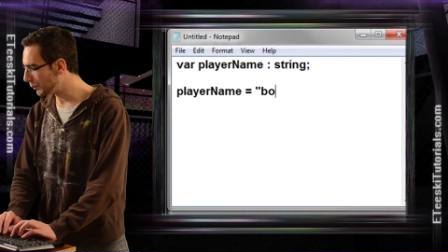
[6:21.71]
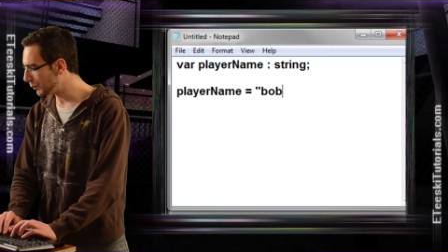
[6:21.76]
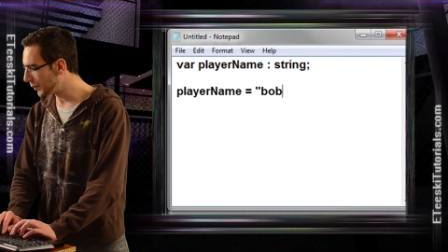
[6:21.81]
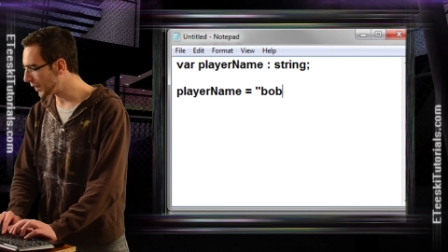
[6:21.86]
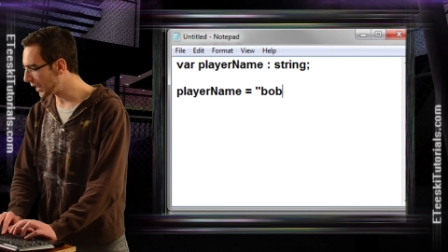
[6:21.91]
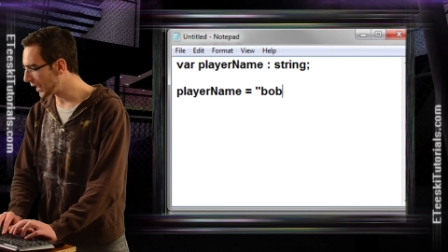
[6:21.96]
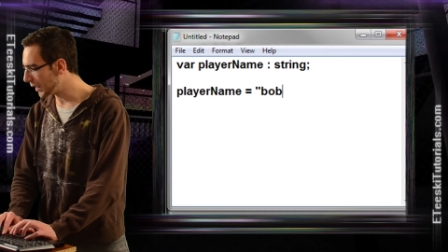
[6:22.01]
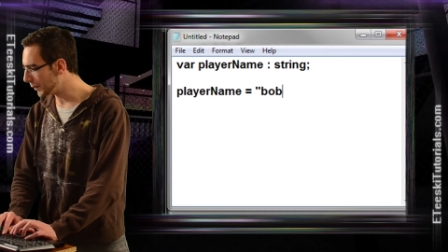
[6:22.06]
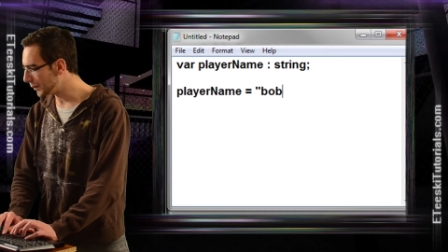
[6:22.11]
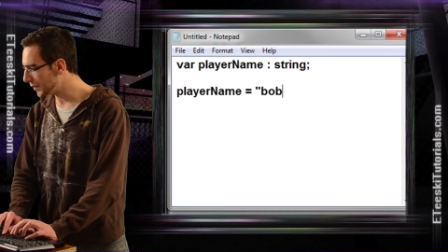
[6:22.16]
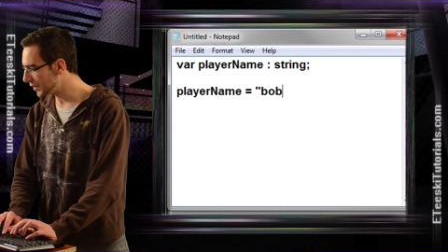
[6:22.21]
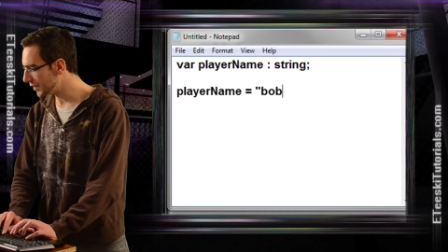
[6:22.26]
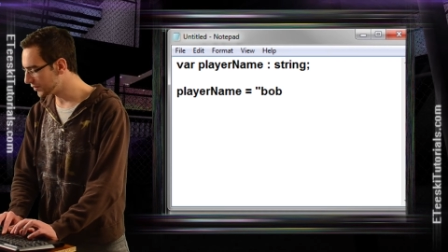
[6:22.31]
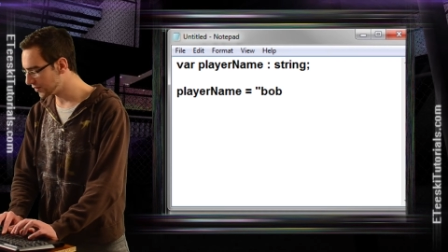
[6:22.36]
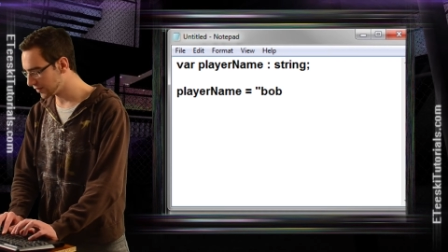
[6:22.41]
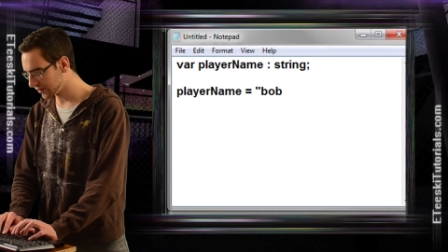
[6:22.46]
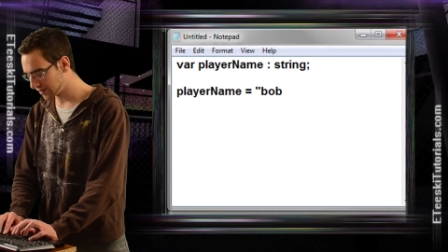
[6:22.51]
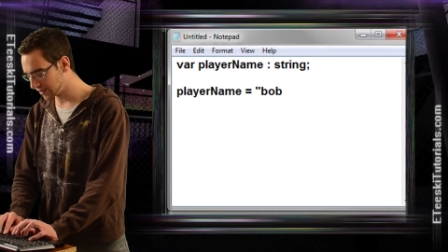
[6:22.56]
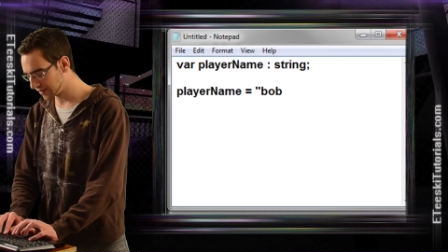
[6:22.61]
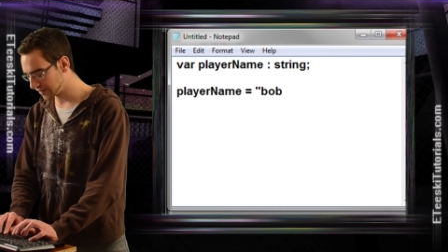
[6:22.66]
Bob,
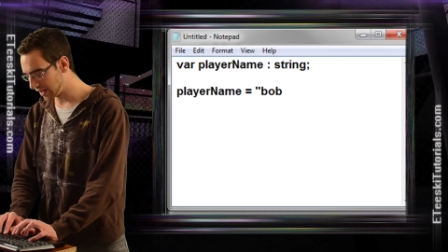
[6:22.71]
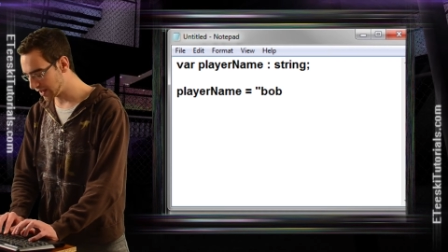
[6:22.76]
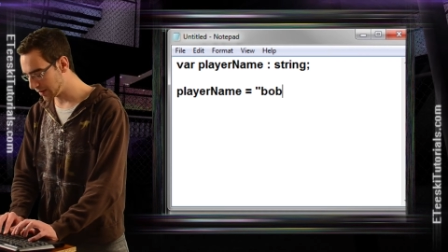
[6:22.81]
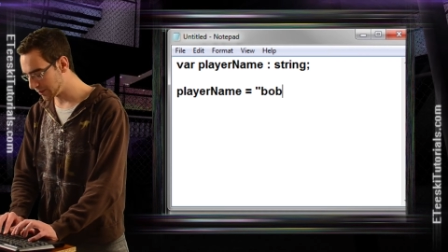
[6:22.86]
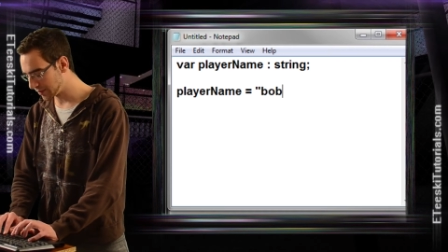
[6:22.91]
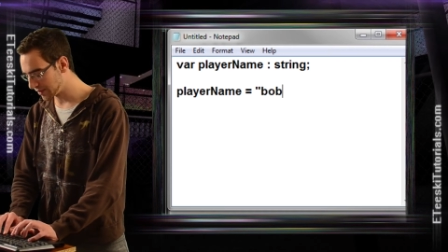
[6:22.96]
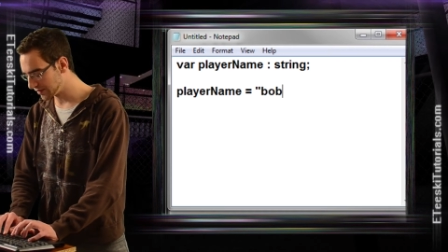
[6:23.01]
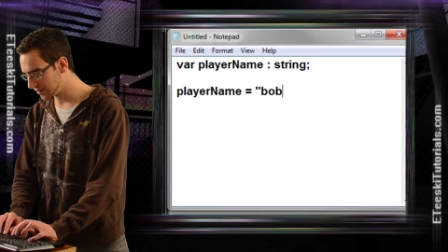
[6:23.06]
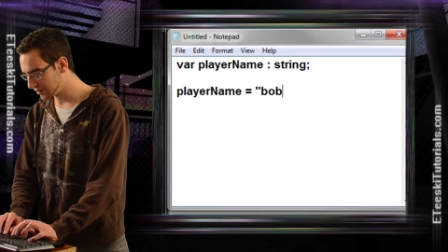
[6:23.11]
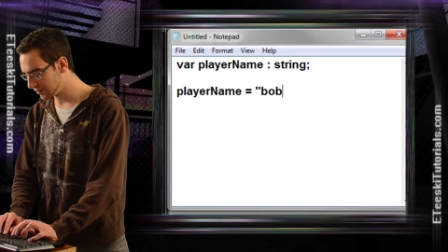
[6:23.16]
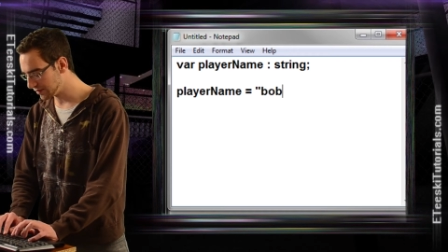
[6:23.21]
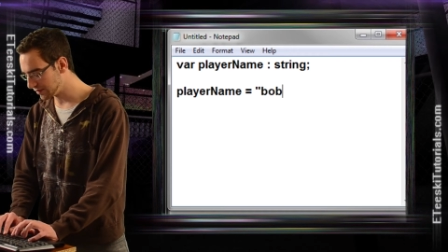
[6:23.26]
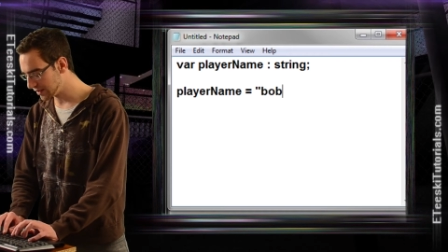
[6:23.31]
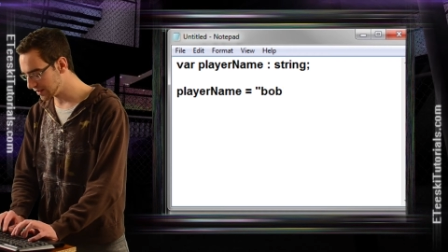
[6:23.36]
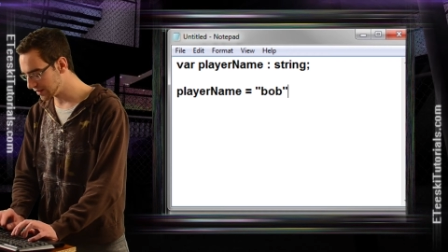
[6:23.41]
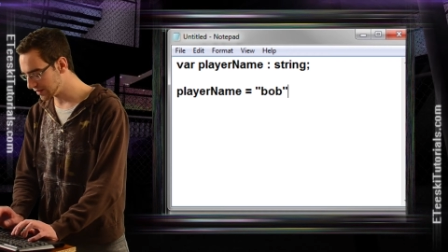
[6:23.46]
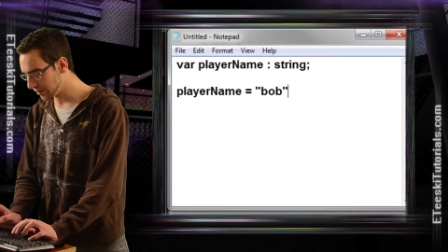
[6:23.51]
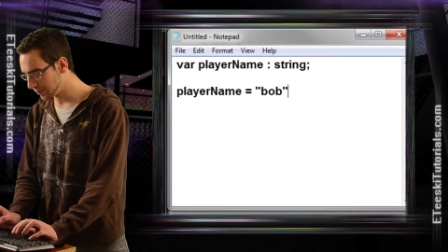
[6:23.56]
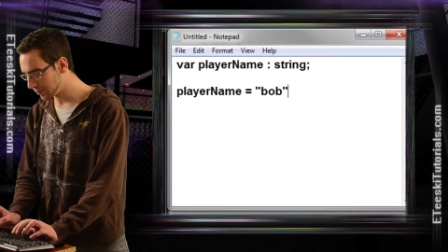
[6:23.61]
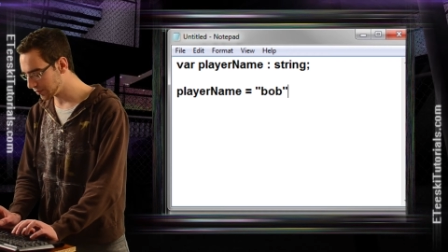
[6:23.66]
just like that, because you
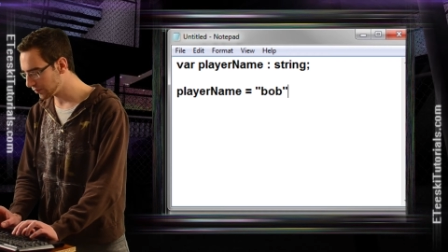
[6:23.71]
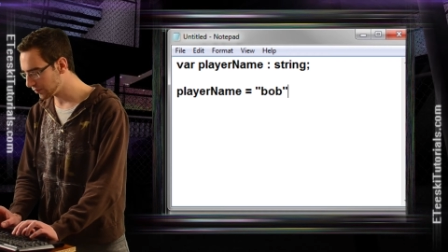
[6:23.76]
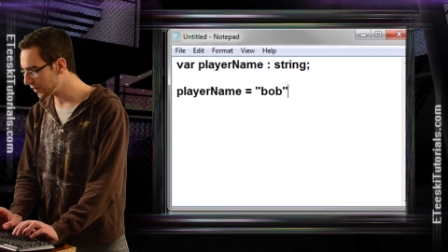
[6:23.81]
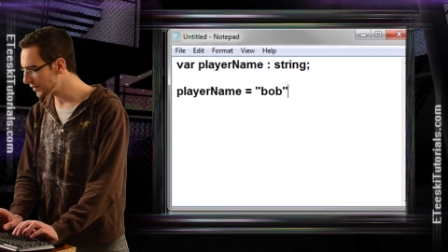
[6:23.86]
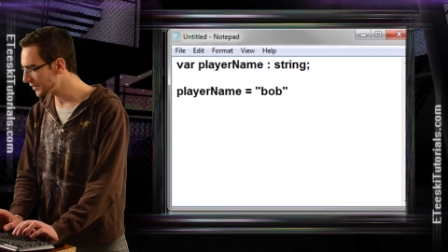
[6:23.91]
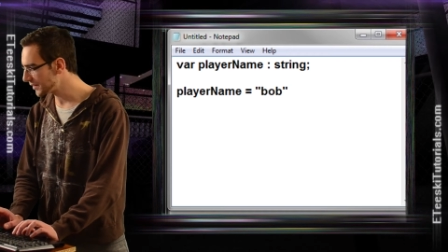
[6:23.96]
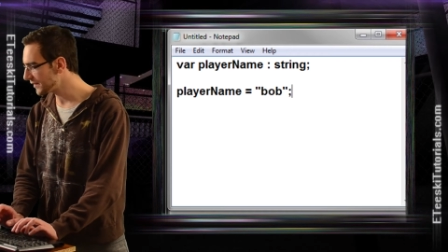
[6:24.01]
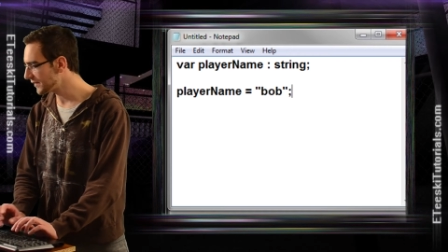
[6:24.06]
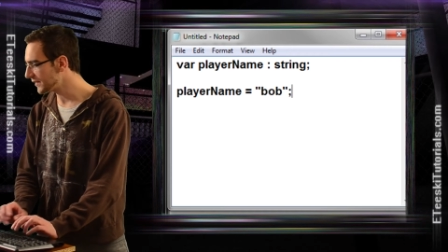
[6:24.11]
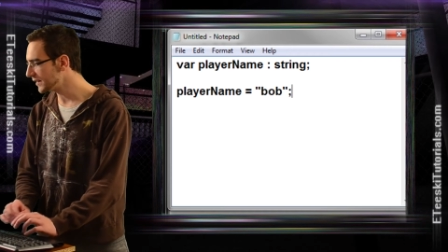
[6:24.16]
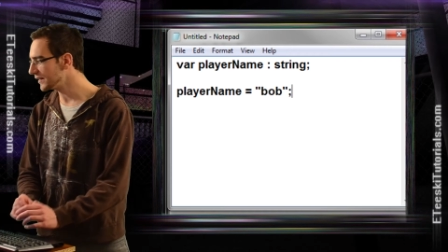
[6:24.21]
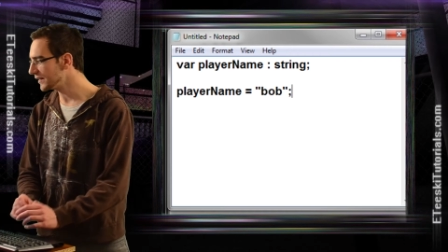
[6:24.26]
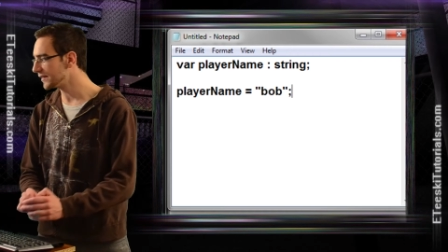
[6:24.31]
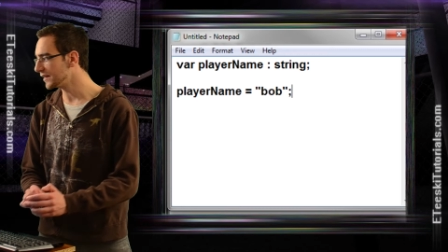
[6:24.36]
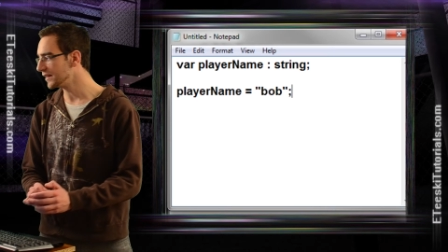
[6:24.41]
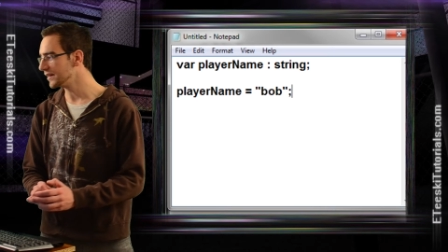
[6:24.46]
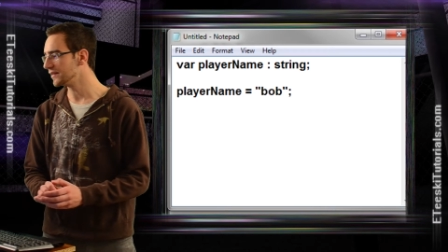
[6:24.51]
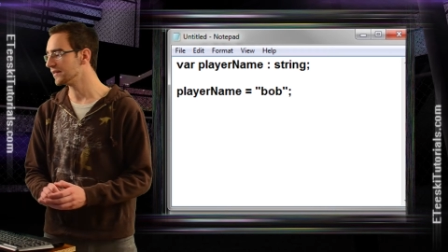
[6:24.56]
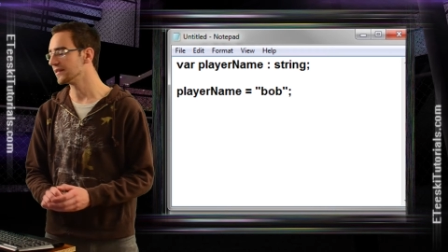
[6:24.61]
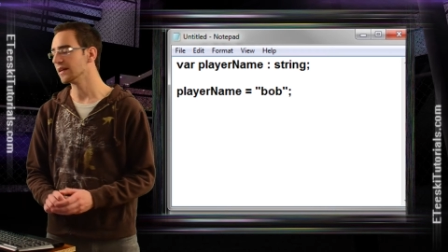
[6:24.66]
need the parentheses
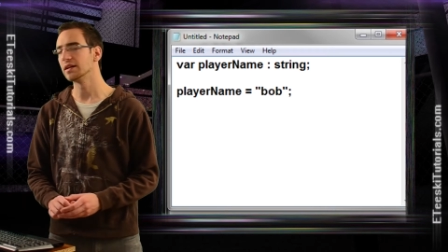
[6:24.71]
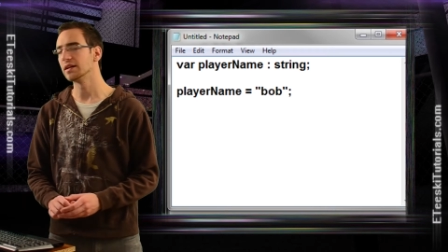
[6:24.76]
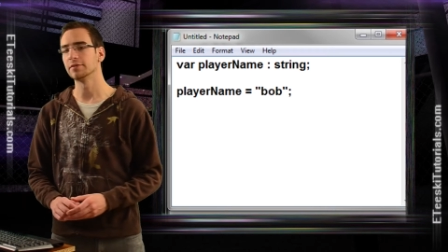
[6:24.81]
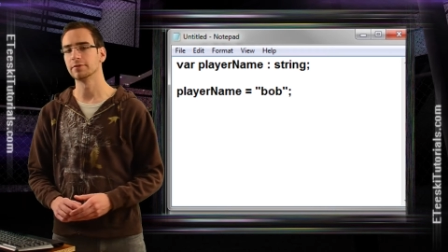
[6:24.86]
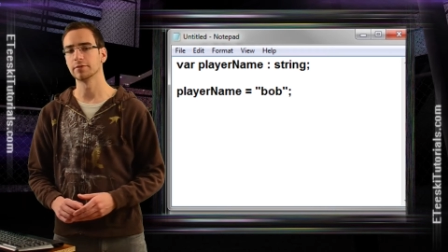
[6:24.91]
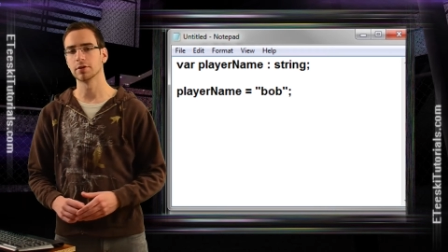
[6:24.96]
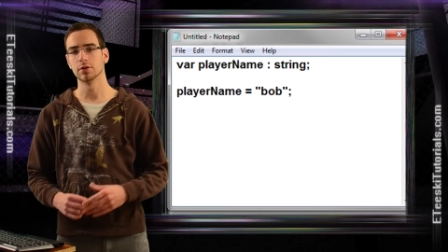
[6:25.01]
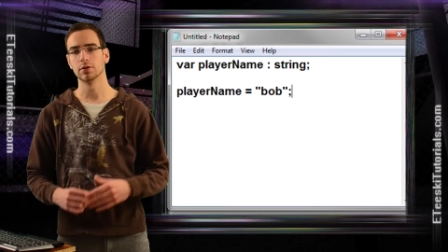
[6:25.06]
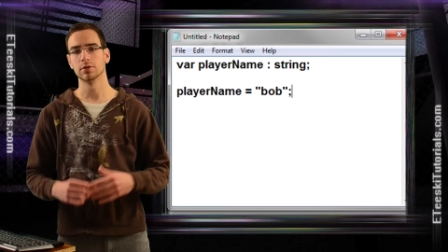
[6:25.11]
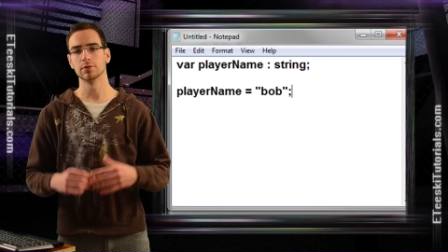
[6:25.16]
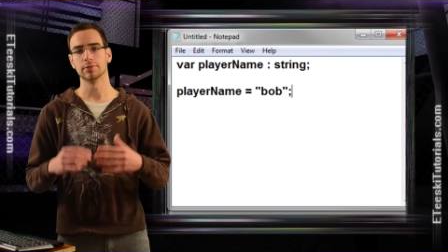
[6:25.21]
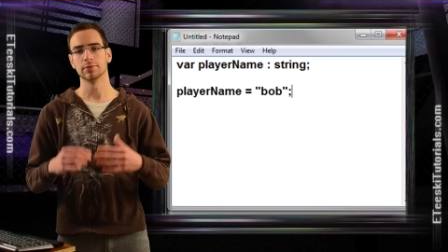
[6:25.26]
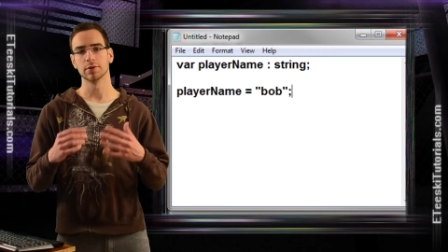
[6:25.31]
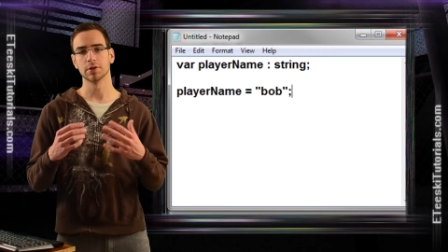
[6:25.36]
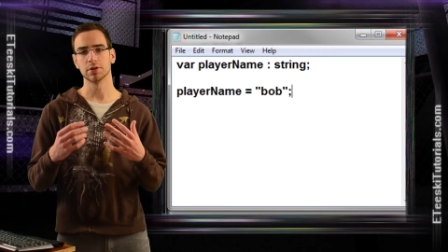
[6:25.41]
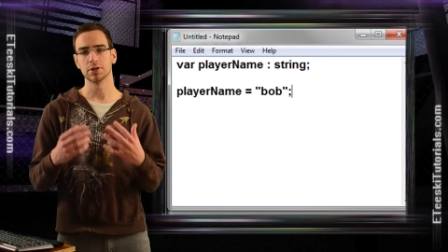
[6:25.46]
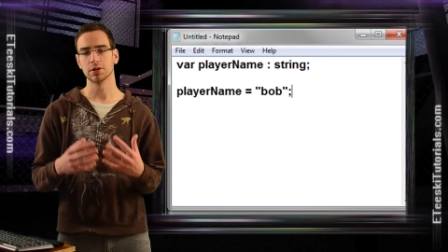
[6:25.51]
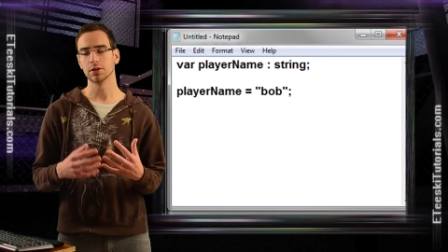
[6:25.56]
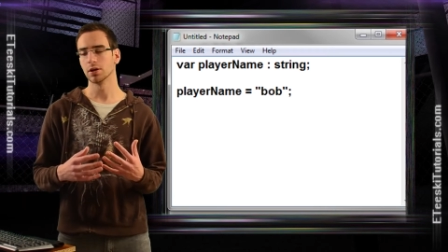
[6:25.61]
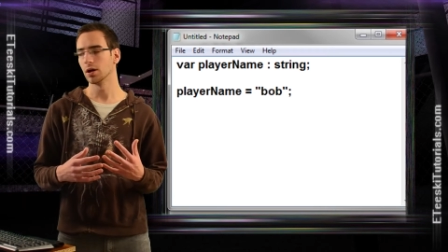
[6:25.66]
inside of code
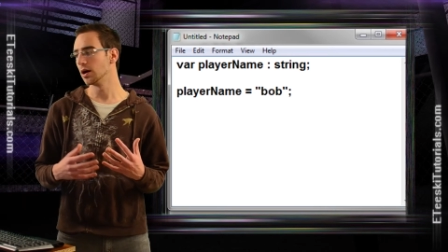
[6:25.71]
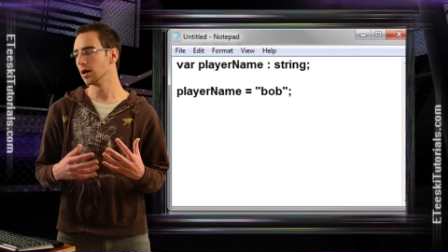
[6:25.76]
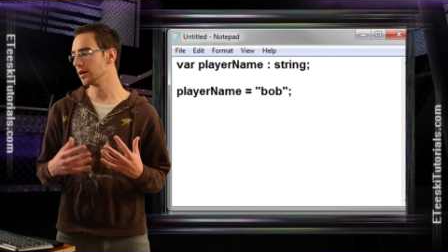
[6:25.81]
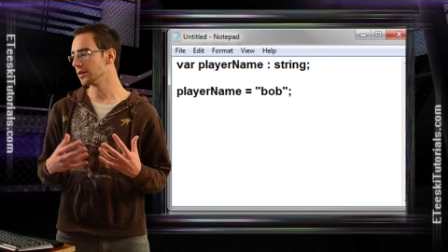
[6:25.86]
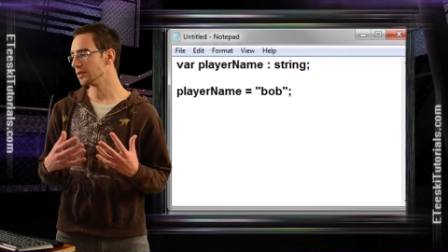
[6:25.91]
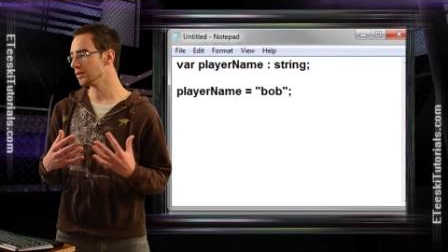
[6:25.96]
for uh,